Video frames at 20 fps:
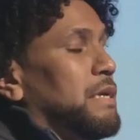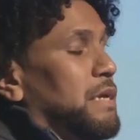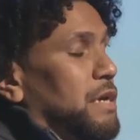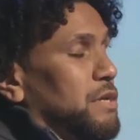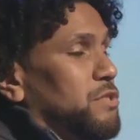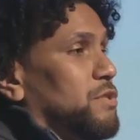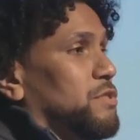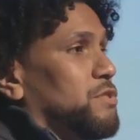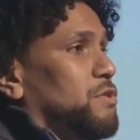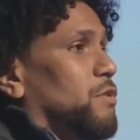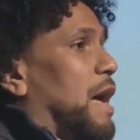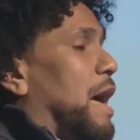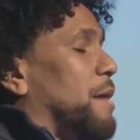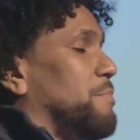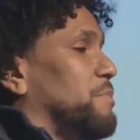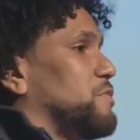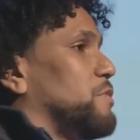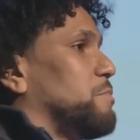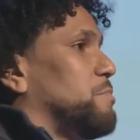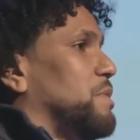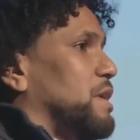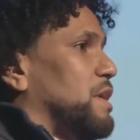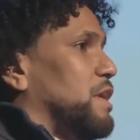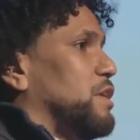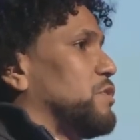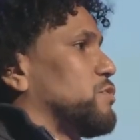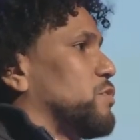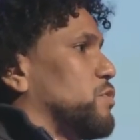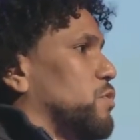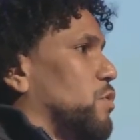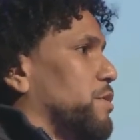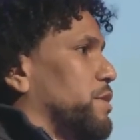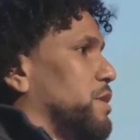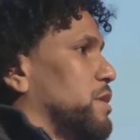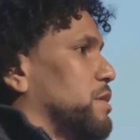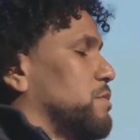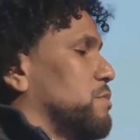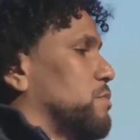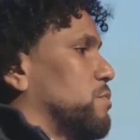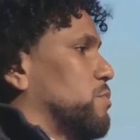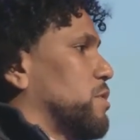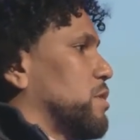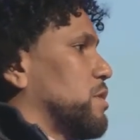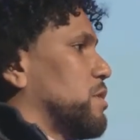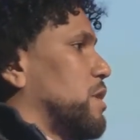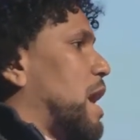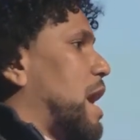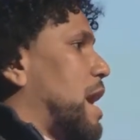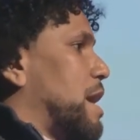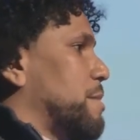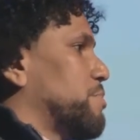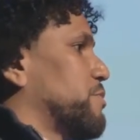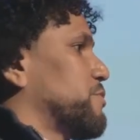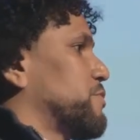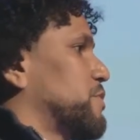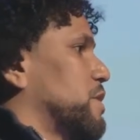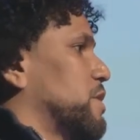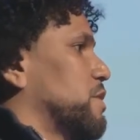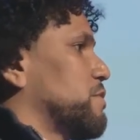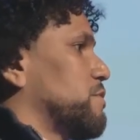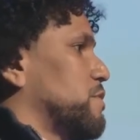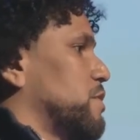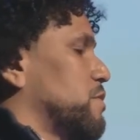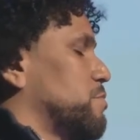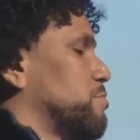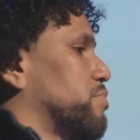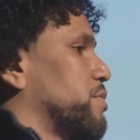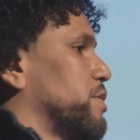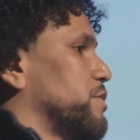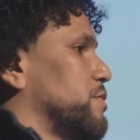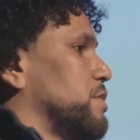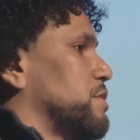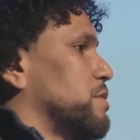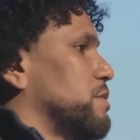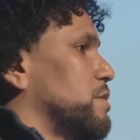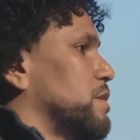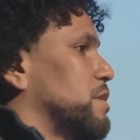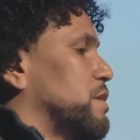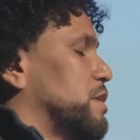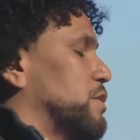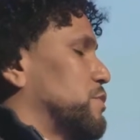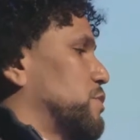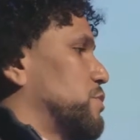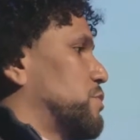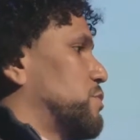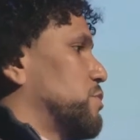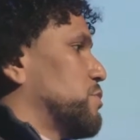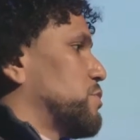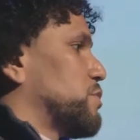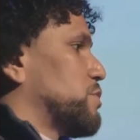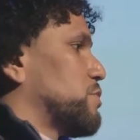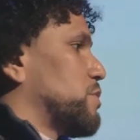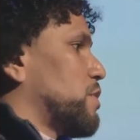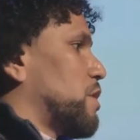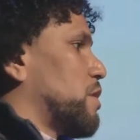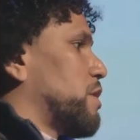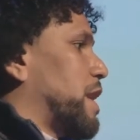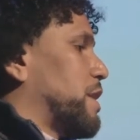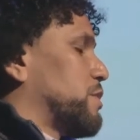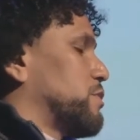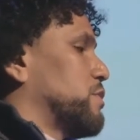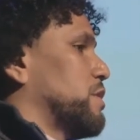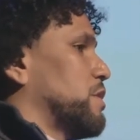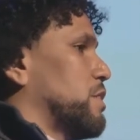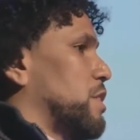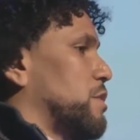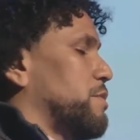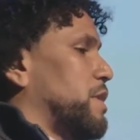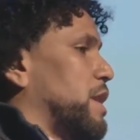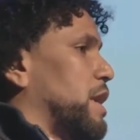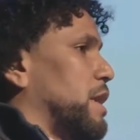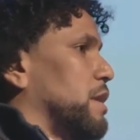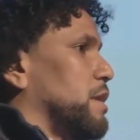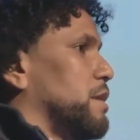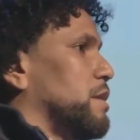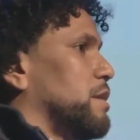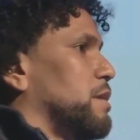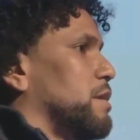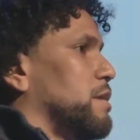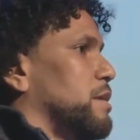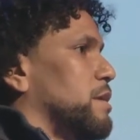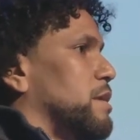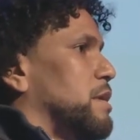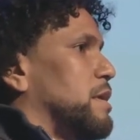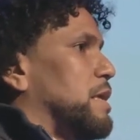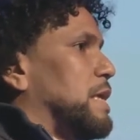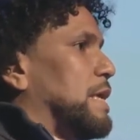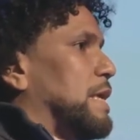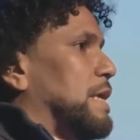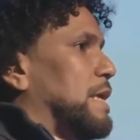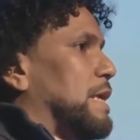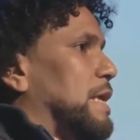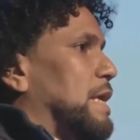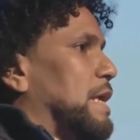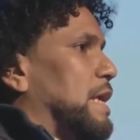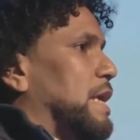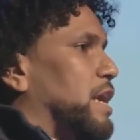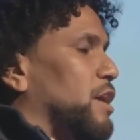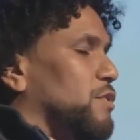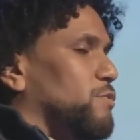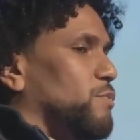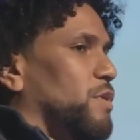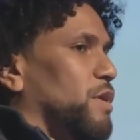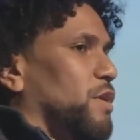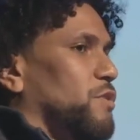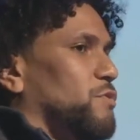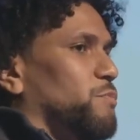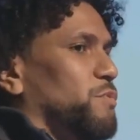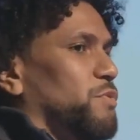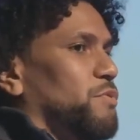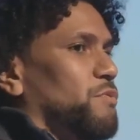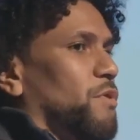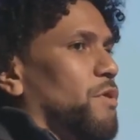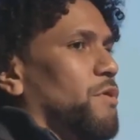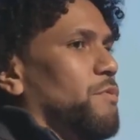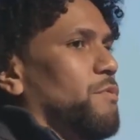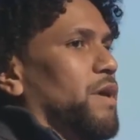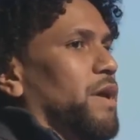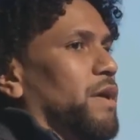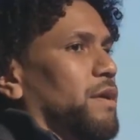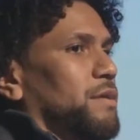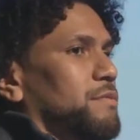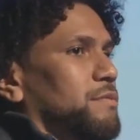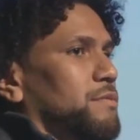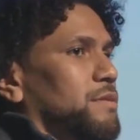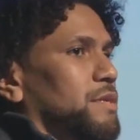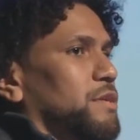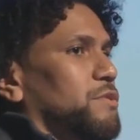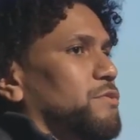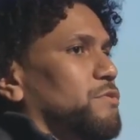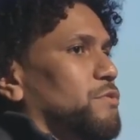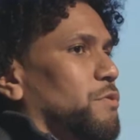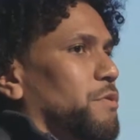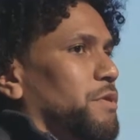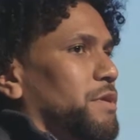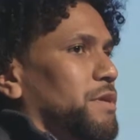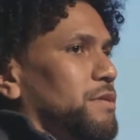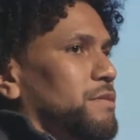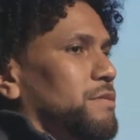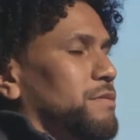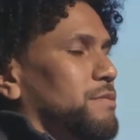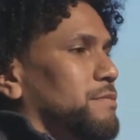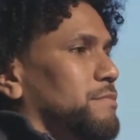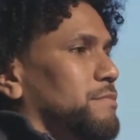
It just so happens to be Eastern Oregon, where a high percentage of these prison institutions are actually located. And guess what else we throw away in Eastern Oregon?